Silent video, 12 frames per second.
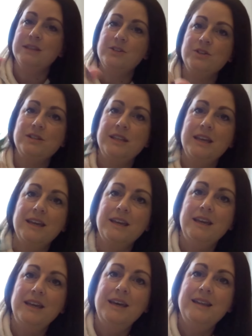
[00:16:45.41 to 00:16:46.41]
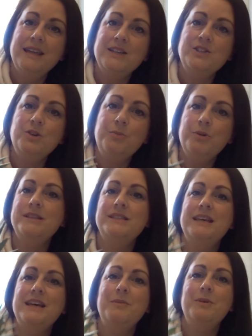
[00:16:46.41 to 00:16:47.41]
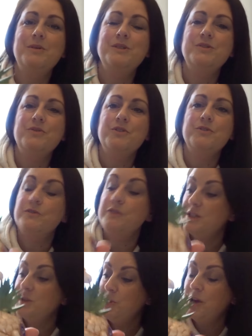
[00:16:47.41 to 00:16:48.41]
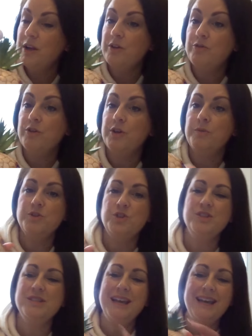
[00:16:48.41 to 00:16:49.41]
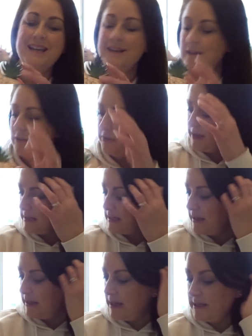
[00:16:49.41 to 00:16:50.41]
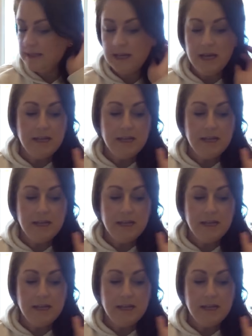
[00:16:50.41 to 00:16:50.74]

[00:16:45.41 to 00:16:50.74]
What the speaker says: I just think that's so pretty and beautiful for her to put in her room. She does like little things like this.